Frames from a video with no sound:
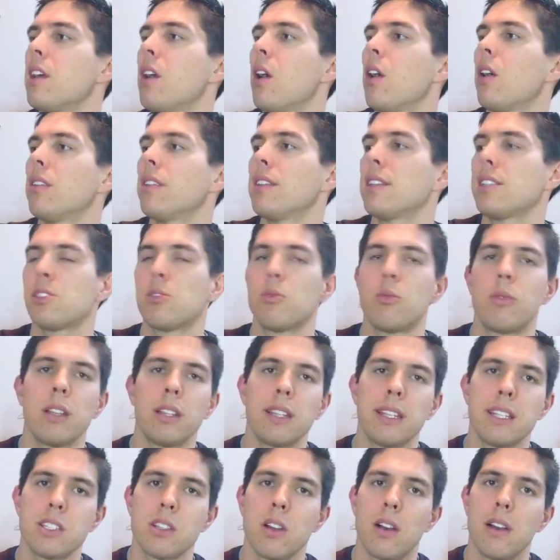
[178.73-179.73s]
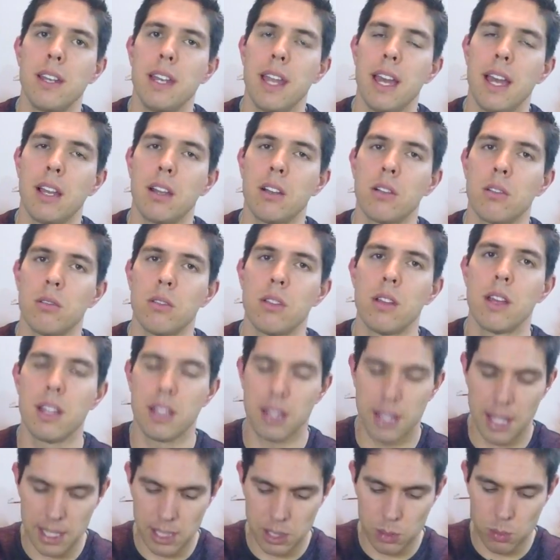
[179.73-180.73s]
on this really tight angle.
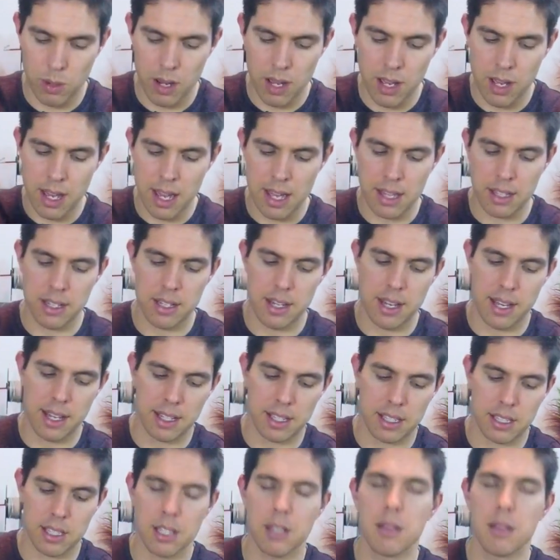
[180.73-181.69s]
That's where our next